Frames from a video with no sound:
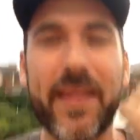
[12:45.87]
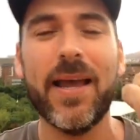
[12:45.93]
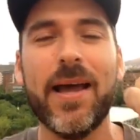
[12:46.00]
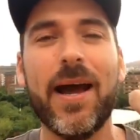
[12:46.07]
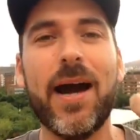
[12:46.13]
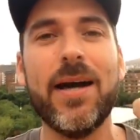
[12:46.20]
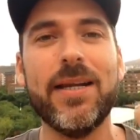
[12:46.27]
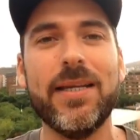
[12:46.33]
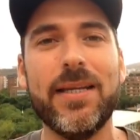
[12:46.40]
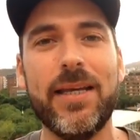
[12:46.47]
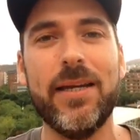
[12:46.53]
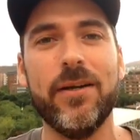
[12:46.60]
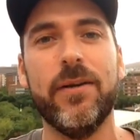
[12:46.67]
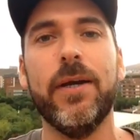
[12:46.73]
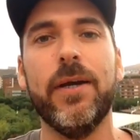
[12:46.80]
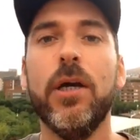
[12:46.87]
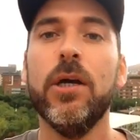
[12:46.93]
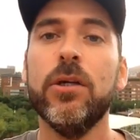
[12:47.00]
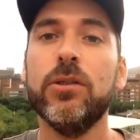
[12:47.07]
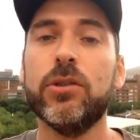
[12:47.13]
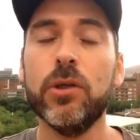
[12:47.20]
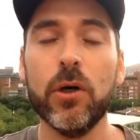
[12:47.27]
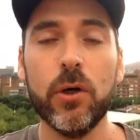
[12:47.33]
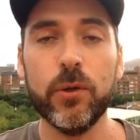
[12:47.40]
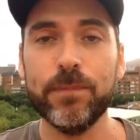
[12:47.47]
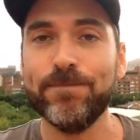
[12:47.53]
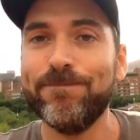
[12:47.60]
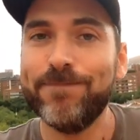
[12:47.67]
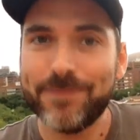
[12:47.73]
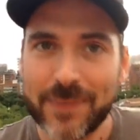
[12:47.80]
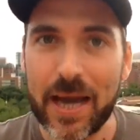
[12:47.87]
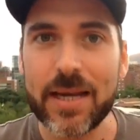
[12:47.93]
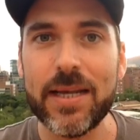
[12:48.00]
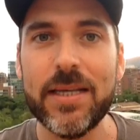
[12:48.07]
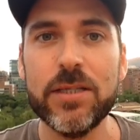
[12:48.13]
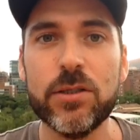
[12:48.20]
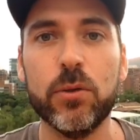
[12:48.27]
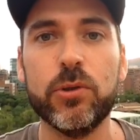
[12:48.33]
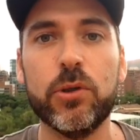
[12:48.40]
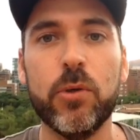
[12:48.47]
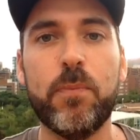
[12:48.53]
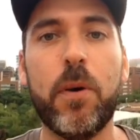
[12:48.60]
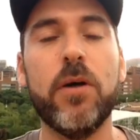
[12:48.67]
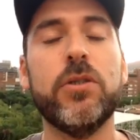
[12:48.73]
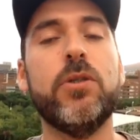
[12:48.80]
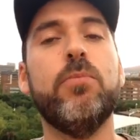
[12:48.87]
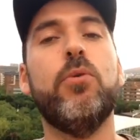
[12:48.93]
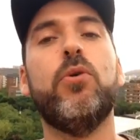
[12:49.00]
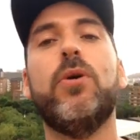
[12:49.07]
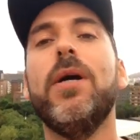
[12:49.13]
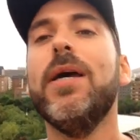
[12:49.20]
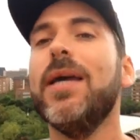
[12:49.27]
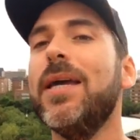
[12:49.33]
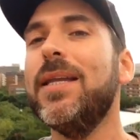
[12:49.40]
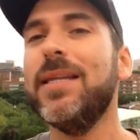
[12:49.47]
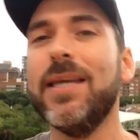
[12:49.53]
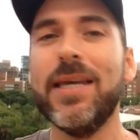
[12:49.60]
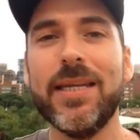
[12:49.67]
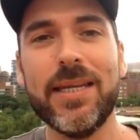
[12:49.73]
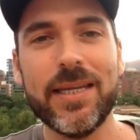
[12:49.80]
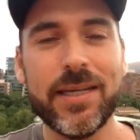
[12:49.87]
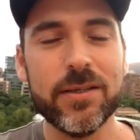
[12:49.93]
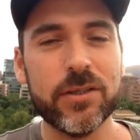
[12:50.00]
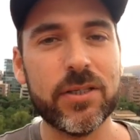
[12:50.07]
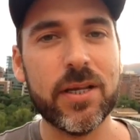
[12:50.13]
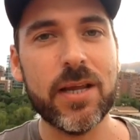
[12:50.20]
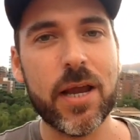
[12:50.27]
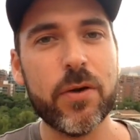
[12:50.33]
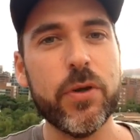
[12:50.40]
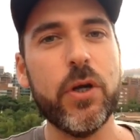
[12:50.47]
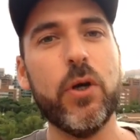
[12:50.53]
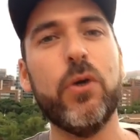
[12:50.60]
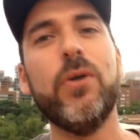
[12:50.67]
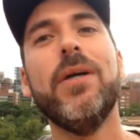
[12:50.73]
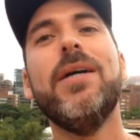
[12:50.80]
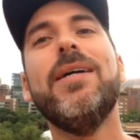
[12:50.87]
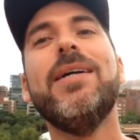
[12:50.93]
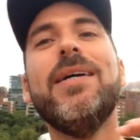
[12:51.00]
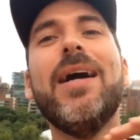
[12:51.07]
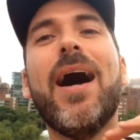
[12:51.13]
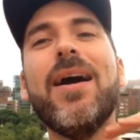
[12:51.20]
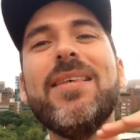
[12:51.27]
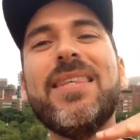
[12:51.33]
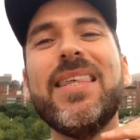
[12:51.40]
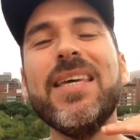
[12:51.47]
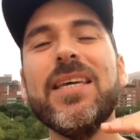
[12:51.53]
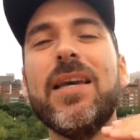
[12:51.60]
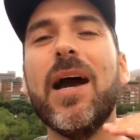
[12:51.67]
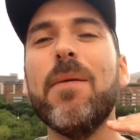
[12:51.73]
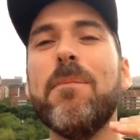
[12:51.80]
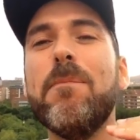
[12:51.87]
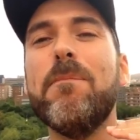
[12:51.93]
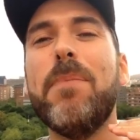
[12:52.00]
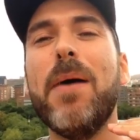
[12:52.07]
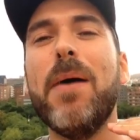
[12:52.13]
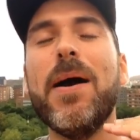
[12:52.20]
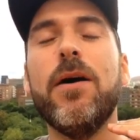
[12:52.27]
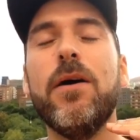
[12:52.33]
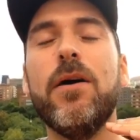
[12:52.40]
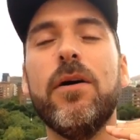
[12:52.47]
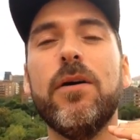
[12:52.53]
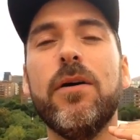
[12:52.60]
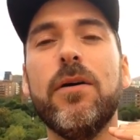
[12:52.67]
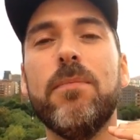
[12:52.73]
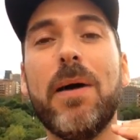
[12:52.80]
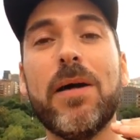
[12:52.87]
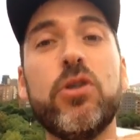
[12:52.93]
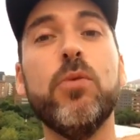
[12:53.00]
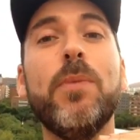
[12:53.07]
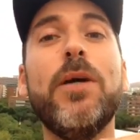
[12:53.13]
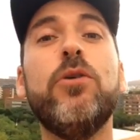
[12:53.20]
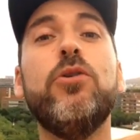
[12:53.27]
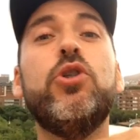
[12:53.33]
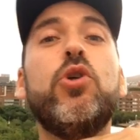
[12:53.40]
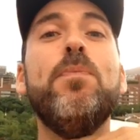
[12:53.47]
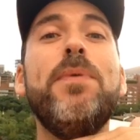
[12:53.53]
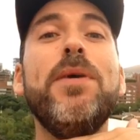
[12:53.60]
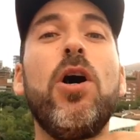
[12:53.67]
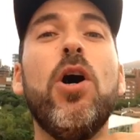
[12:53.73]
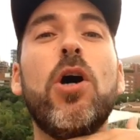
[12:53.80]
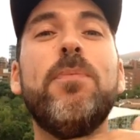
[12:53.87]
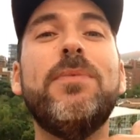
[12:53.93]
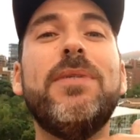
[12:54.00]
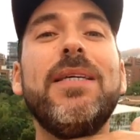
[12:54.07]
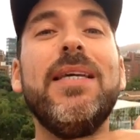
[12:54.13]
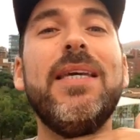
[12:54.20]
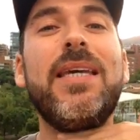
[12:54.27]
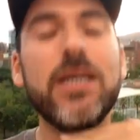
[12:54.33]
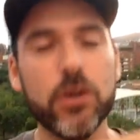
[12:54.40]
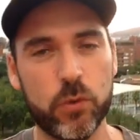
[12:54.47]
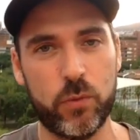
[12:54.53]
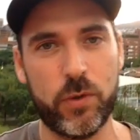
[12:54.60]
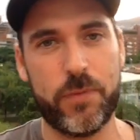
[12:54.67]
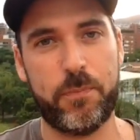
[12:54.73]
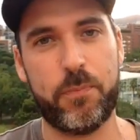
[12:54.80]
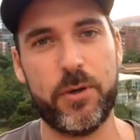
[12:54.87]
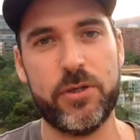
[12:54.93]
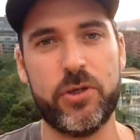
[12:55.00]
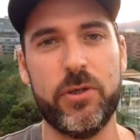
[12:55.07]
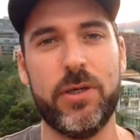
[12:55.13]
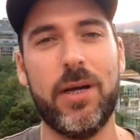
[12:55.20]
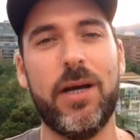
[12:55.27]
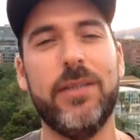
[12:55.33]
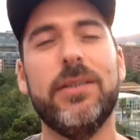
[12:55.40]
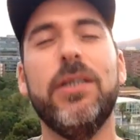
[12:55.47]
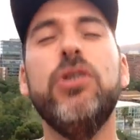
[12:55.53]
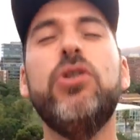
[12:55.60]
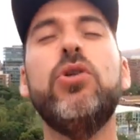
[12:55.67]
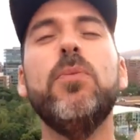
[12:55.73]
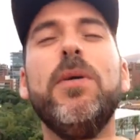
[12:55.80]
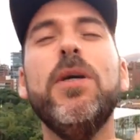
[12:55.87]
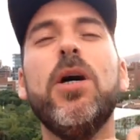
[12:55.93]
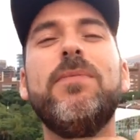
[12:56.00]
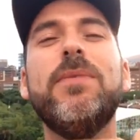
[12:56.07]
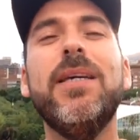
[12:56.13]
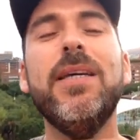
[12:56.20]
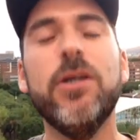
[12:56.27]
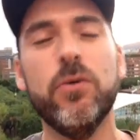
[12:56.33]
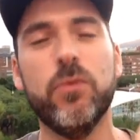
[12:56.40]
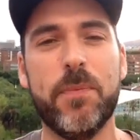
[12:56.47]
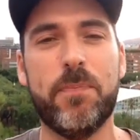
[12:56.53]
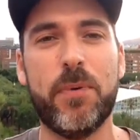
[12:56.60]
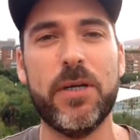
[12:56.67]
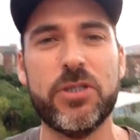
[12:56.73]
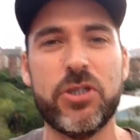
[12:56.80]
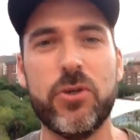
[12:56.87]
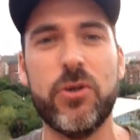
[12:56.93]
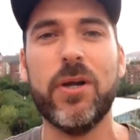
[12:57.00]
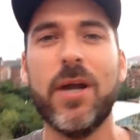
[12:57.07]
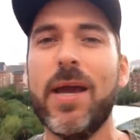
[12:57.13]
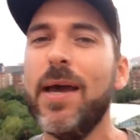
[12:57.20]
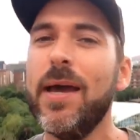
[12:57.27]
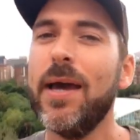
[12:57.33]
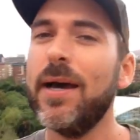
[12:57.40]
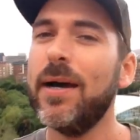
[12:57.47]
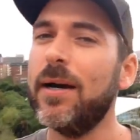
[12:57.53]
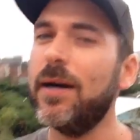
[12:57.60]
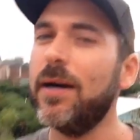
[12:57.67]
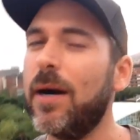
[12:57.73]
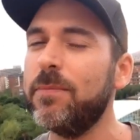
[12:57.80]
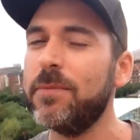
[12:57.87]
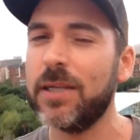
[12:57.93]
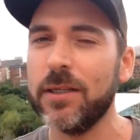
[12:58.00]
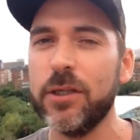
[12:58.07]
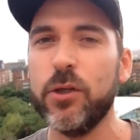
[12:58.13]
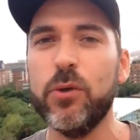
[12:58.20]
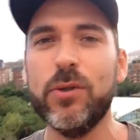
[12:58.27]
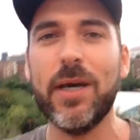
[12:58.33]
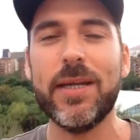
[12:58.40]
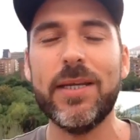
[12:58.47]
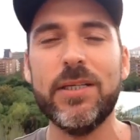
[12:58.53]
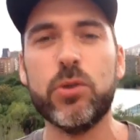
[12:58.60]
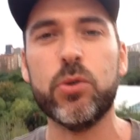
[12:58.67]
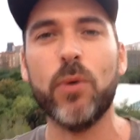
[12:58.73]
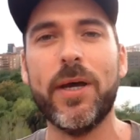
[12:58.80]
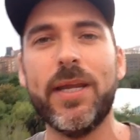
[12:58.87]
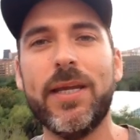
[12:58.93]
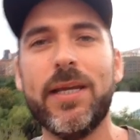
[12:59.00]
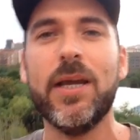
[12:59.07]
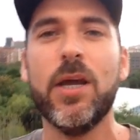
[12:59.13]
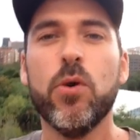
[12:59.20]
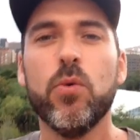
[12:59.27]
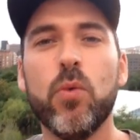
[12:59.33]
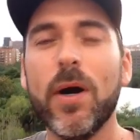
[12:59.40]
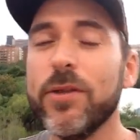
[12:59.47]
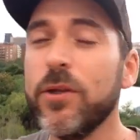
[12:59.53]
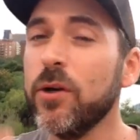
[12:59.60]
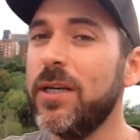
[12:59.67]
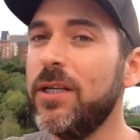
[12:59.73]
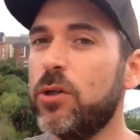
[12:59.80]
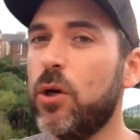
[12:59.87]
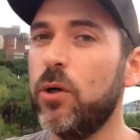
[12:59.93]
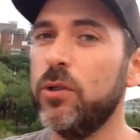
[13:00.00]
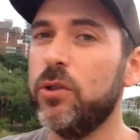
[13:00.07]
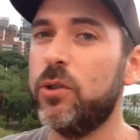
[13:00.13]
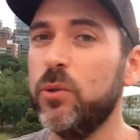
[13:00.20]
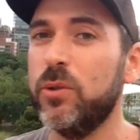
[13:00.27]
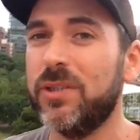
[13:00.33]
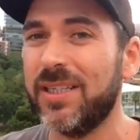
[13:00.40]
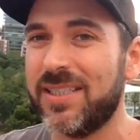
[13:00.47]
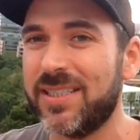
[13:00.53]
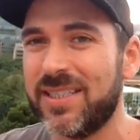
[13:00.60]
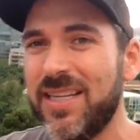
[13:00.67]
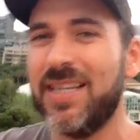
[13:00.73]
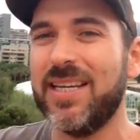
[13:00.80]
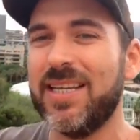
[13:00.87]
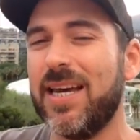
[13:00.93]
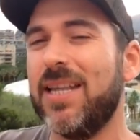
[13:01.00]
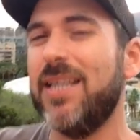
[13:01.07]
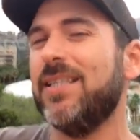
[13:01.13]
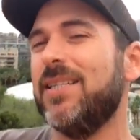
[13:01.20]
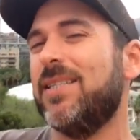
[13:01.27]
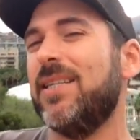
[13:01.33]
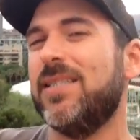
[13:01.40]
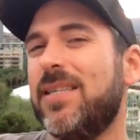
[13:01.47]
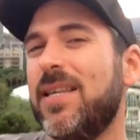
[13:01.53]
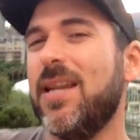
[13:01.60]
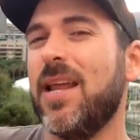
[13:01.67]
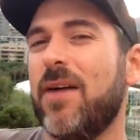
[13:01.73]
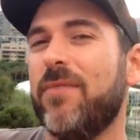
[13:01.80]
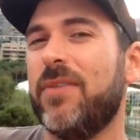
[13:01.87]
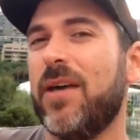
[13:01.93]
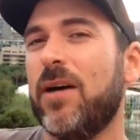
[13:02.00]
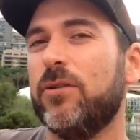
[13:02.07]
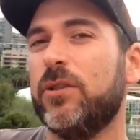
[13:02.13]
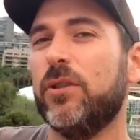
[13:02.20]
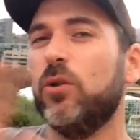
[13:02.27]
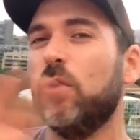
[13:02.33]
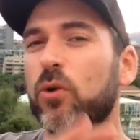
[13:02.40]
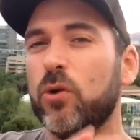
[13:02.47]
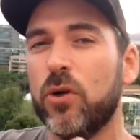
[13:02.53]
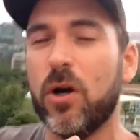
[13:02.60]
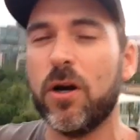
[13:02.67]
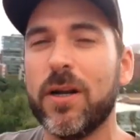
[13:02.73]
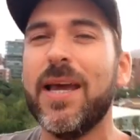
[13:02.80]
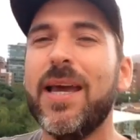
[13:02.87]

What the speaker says: out of here. So that is also possible. In either scenario, I think Bartomeu should be up to here with pressure, guys. He should be up to here with pressure. I'm telling you that he's sweating. Whether he's going to succeed in getting the 16,500 or not,